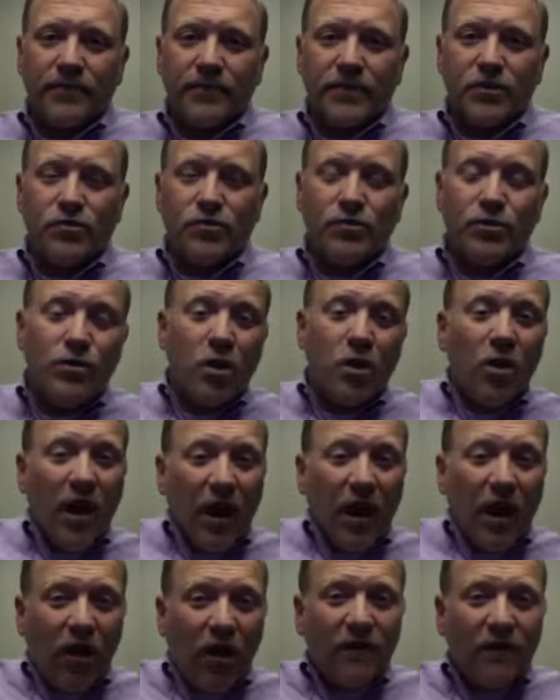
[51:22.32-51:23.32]
Do you know
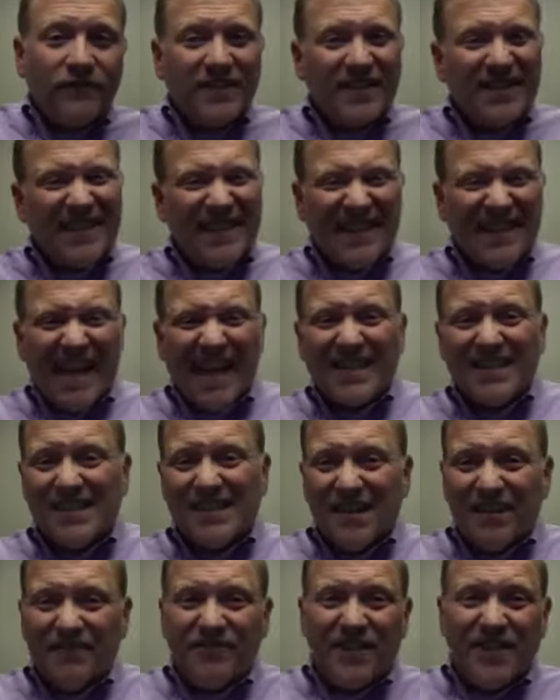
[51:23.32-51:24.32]
how often that
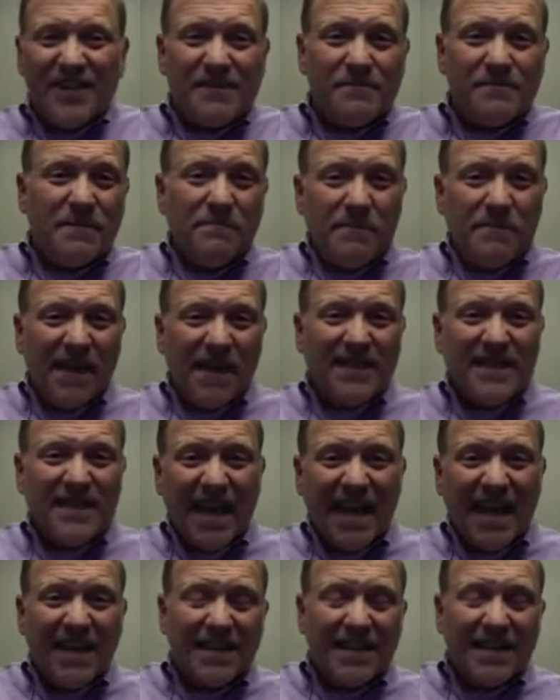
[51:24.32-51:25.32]
stuff needs to be
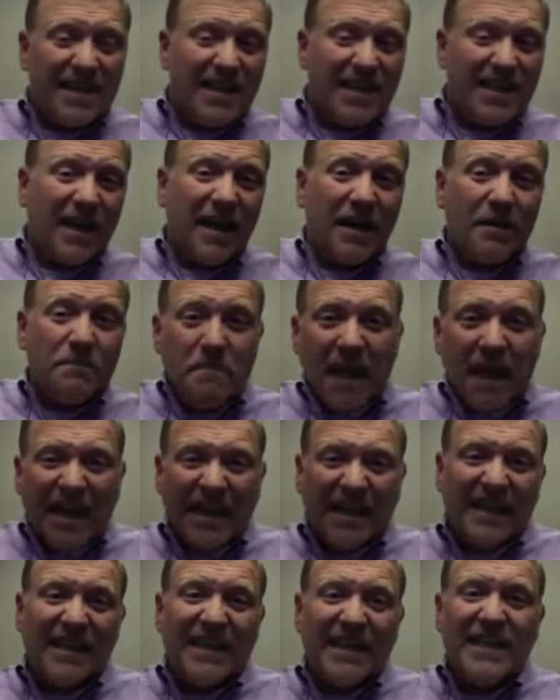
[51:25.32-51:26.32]
maintained? Did it come back
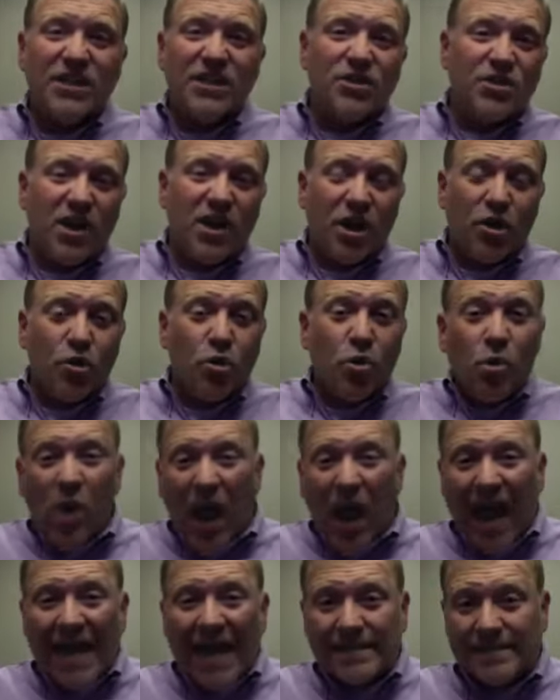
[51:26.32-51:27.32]
clean? Who
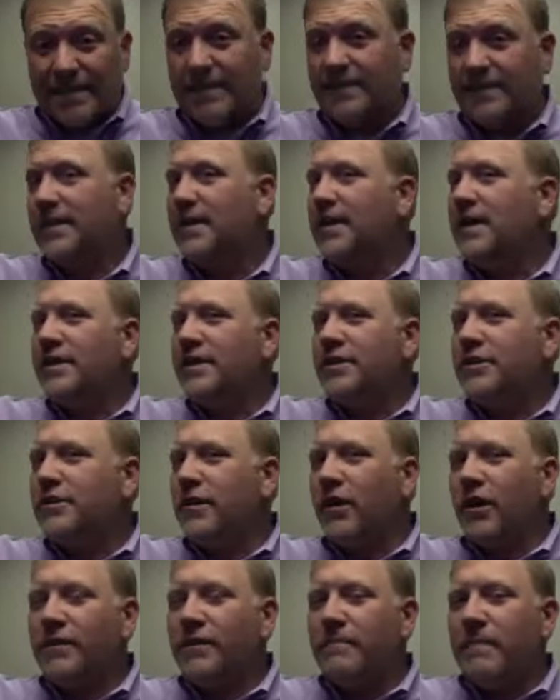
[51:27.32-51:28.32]
has it?
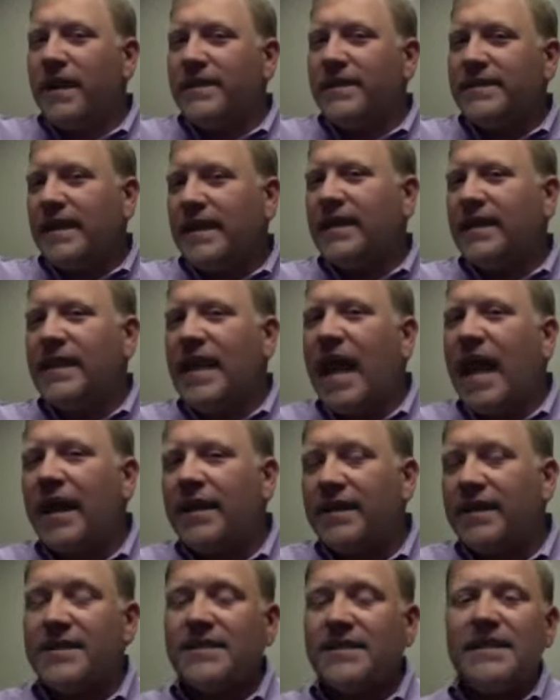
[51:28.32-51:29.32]
Are you maintaining
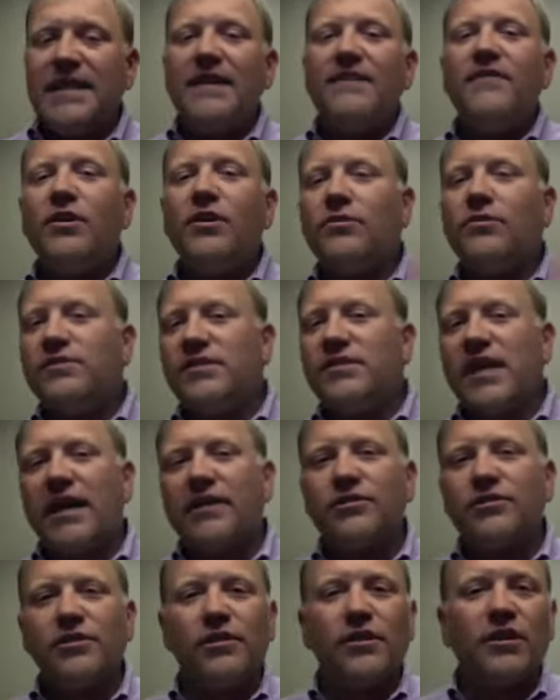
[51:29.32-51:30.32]
that? This even goes
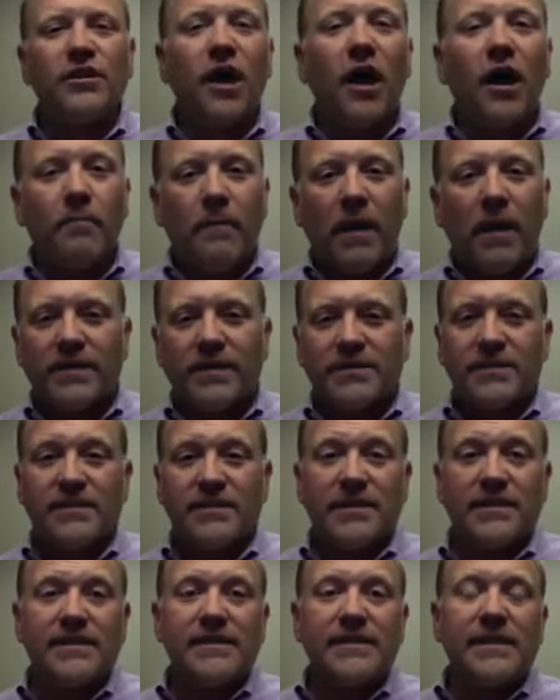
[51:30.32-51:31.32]
down to lock boxes
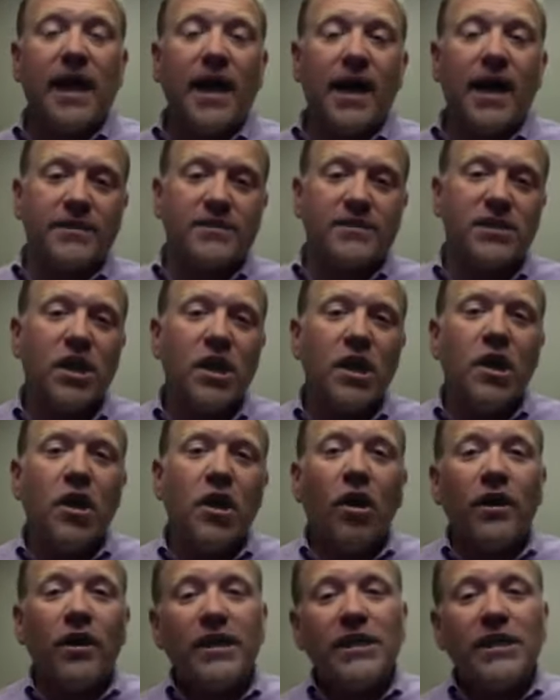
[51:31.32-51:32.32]
and signs.
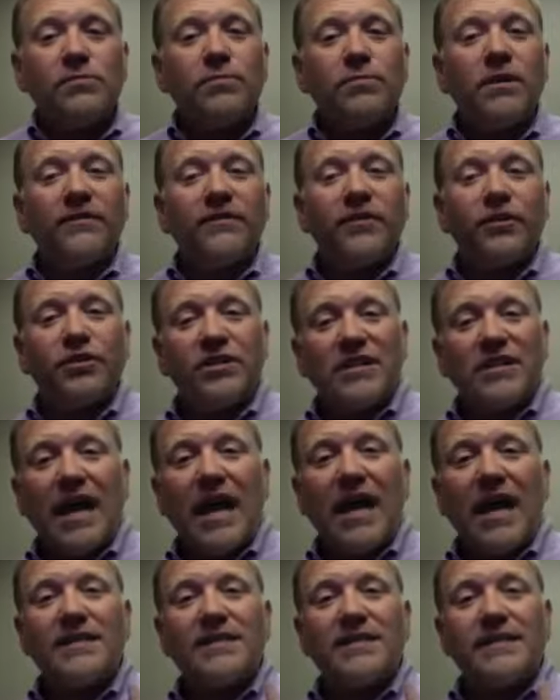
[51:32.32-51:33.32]
Are each one of your
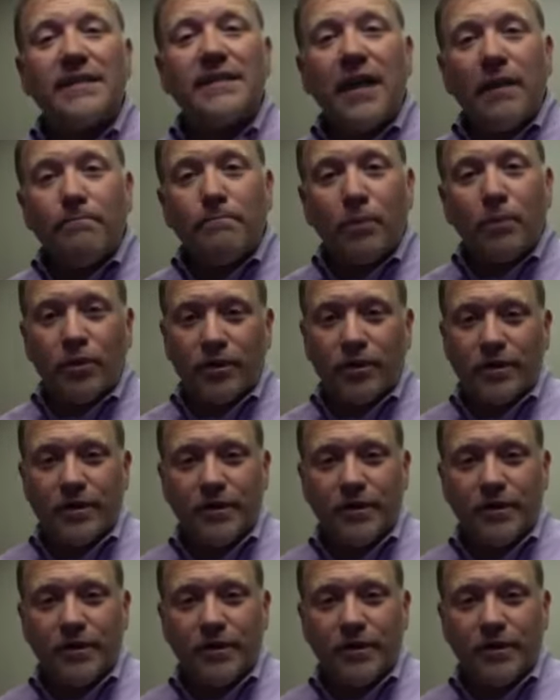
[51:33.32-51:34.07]
signs numbered?